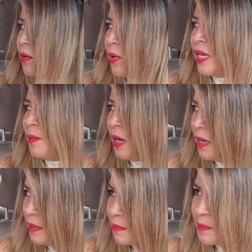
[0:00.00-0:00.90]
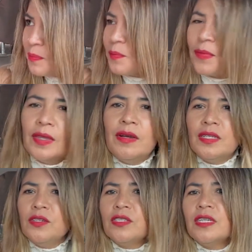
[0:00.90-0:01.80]
Ready, mom? You got
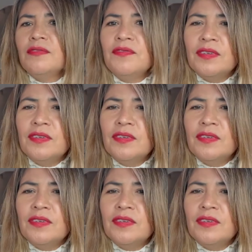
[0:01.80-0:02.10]
your stuff?